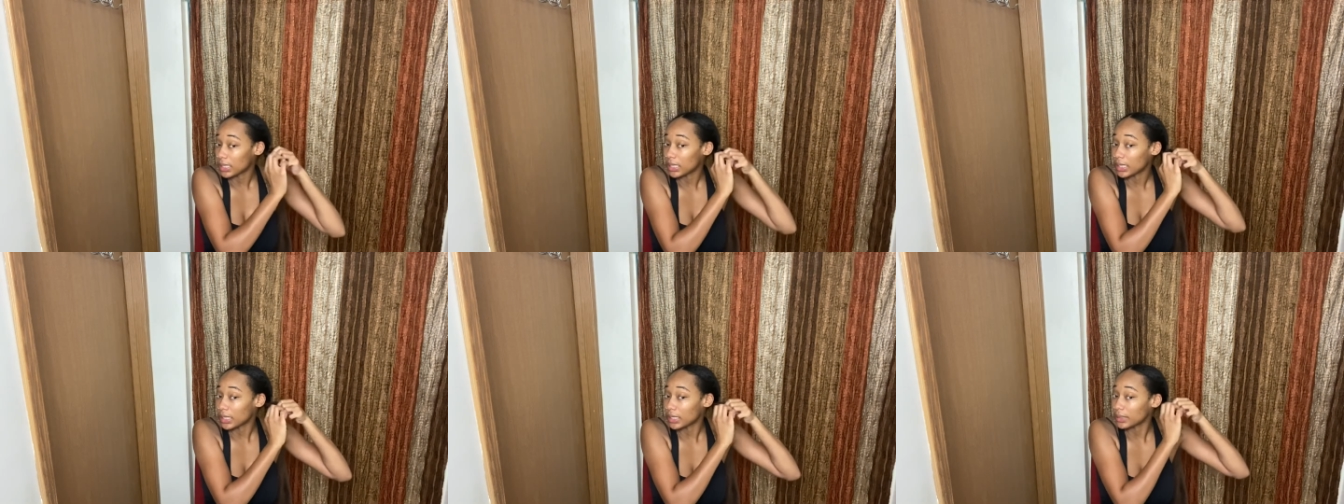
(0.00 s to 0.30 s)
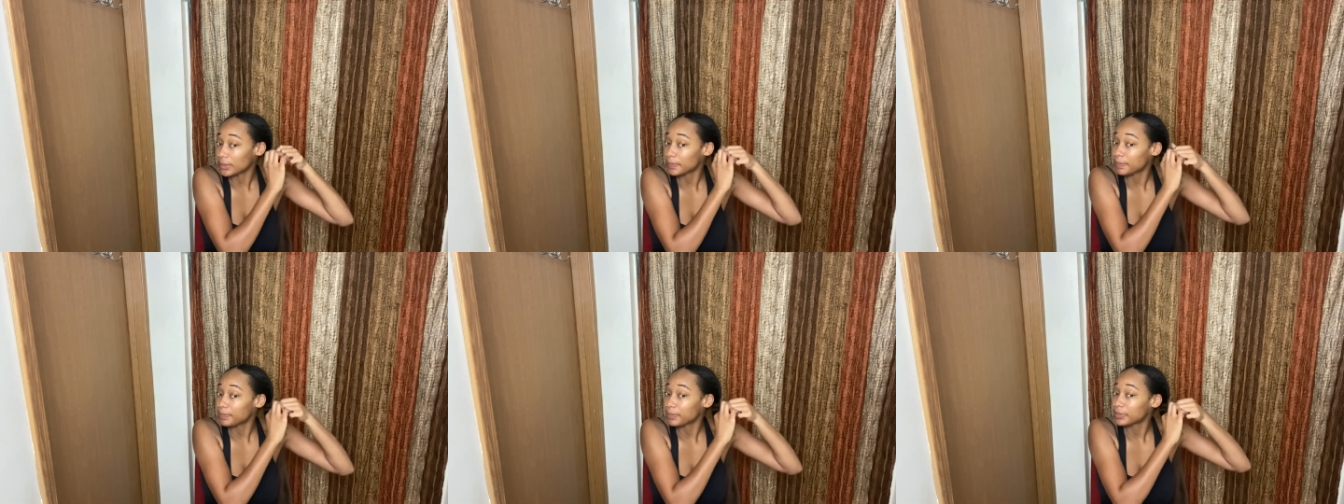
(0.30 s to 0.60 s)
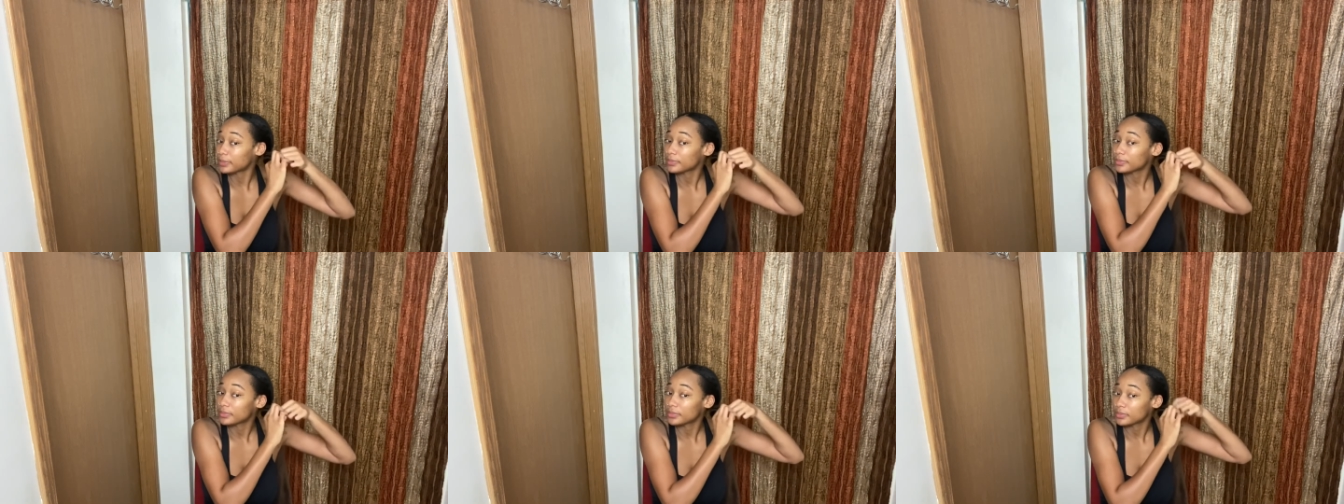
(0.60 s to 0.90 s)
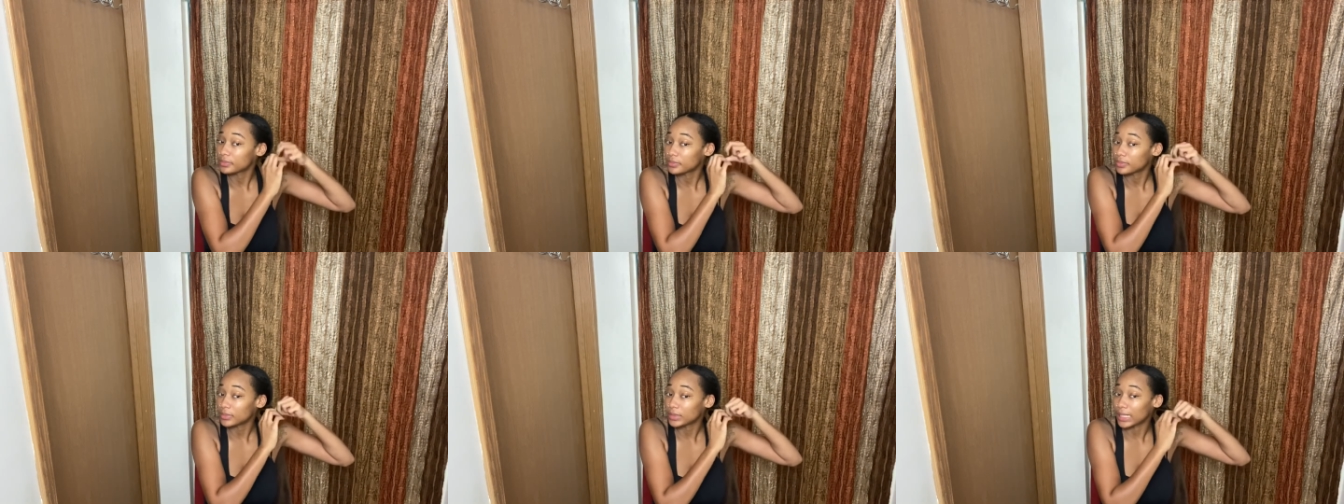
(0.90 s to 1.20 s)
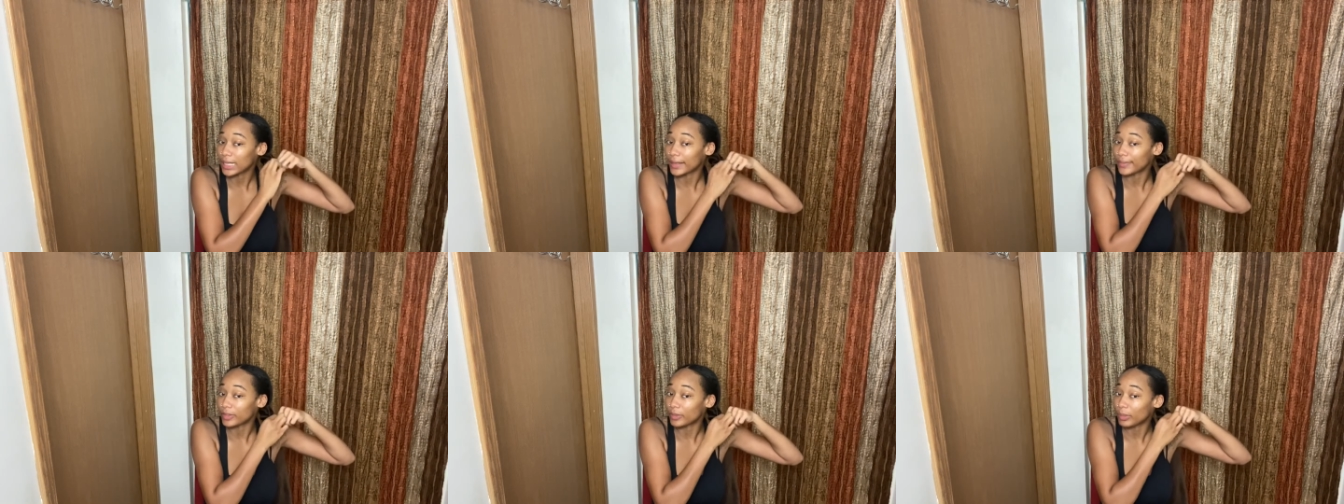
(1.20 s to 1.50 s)
Yep. I
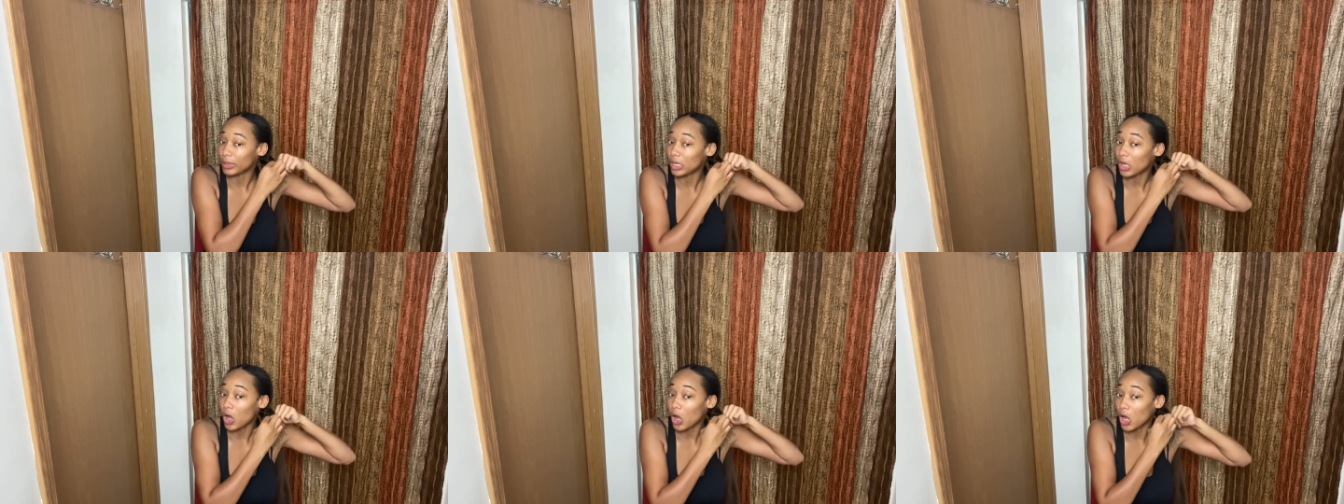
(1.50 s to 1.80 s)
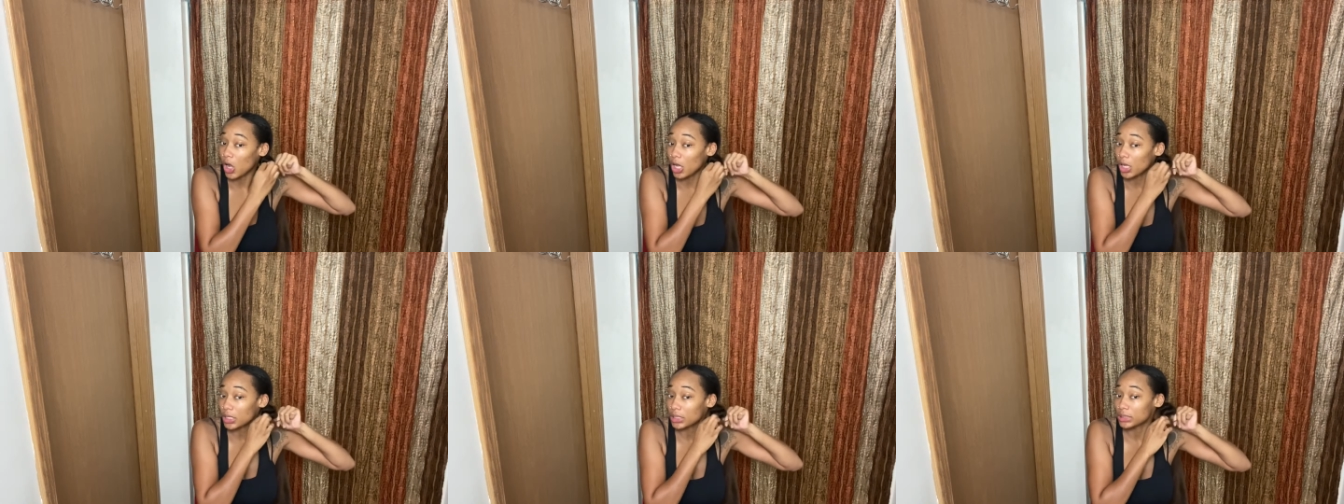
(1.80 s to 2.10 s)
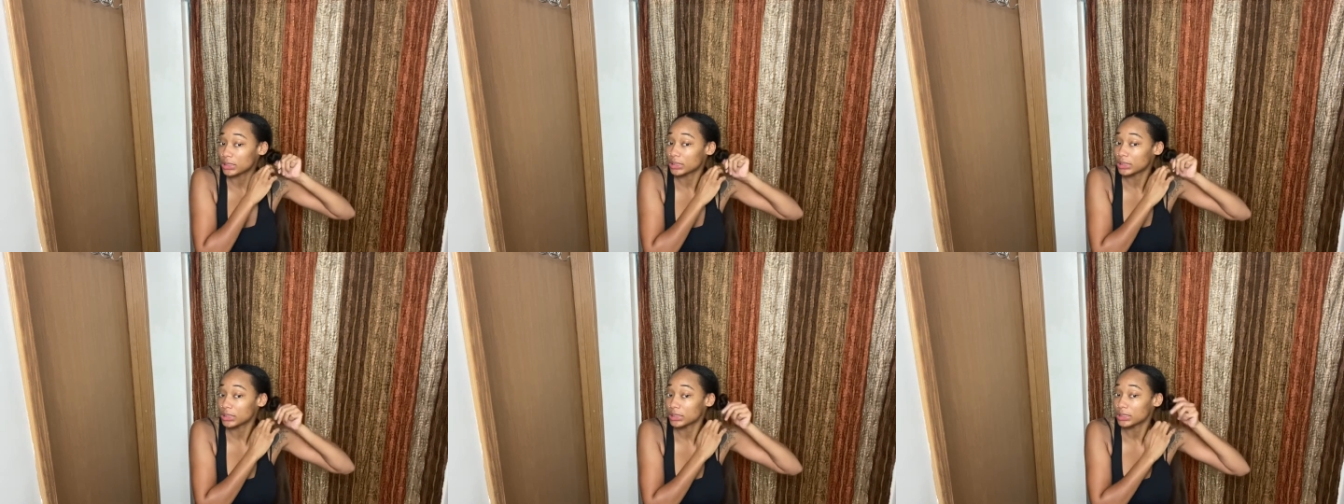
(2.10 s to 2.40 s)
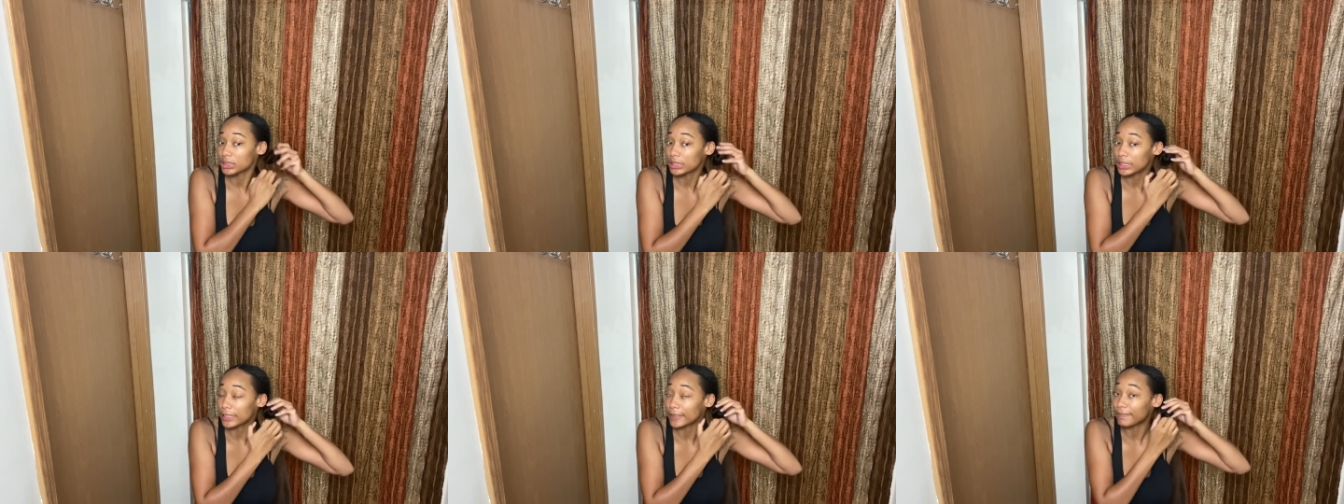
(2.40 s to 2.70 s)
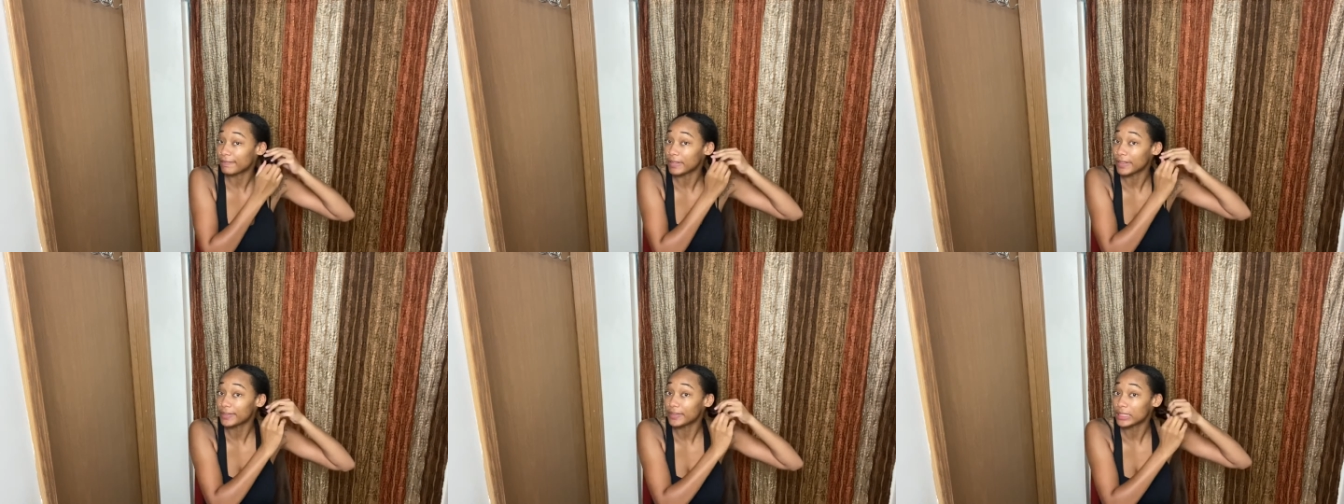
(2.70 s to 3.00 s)
have to be gone in
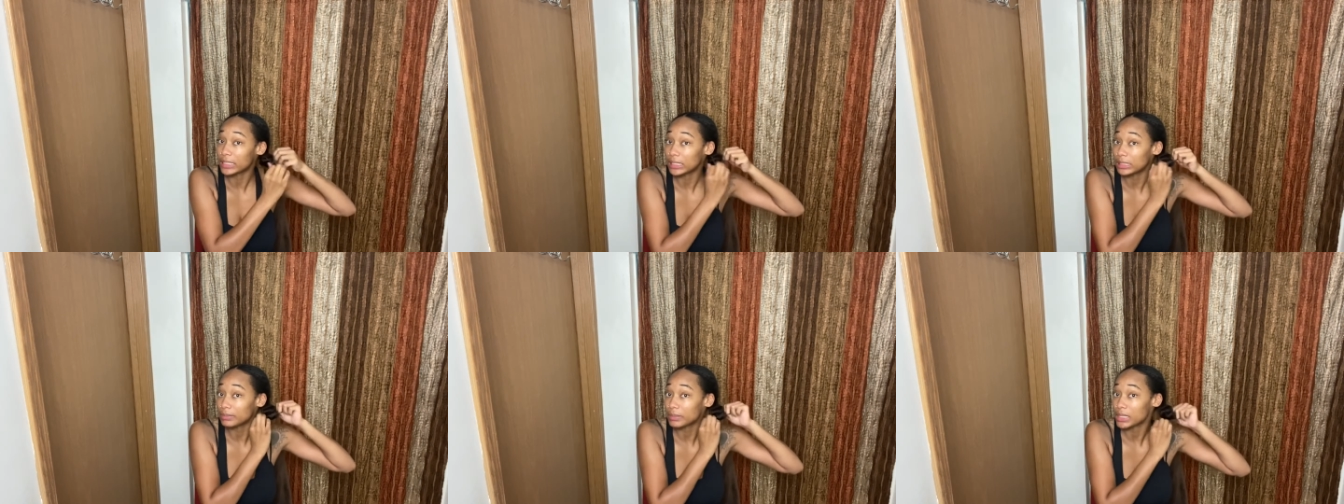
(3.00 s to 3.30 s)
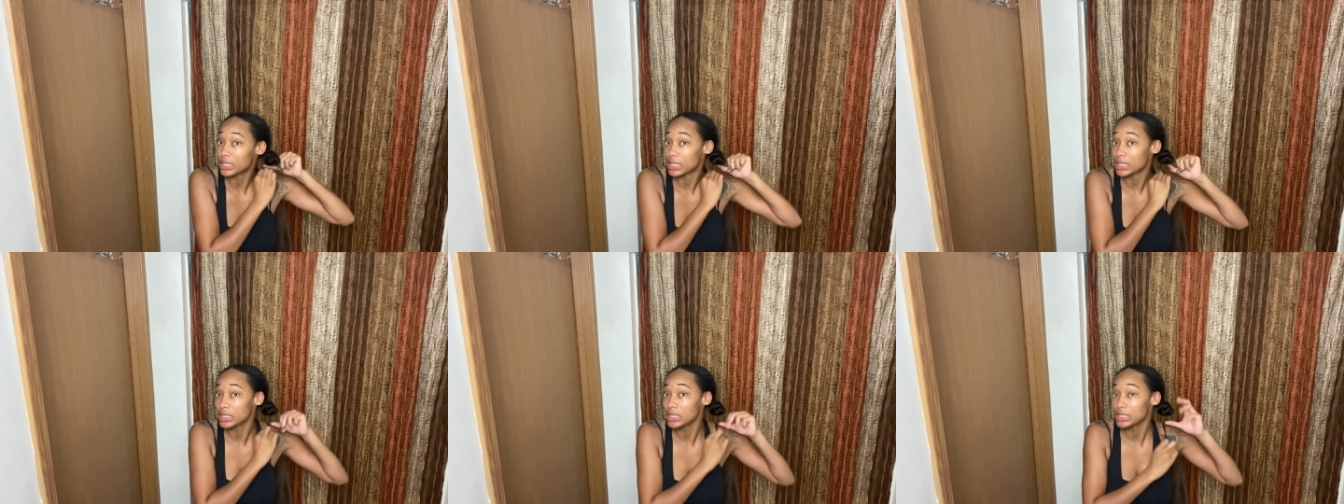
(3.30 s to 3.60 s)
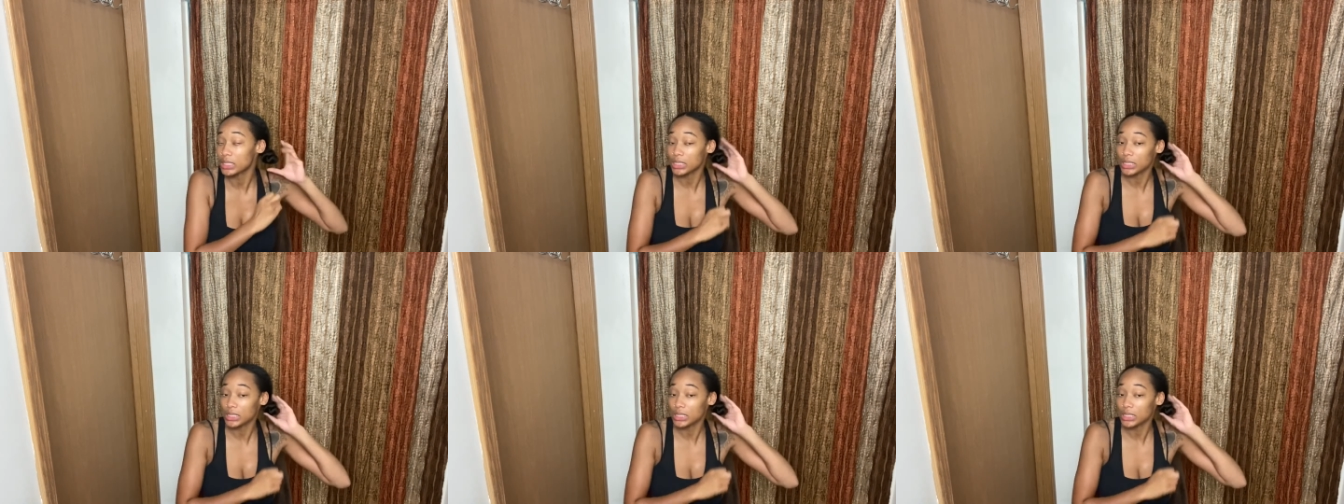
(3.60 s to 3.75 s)
15 minutes.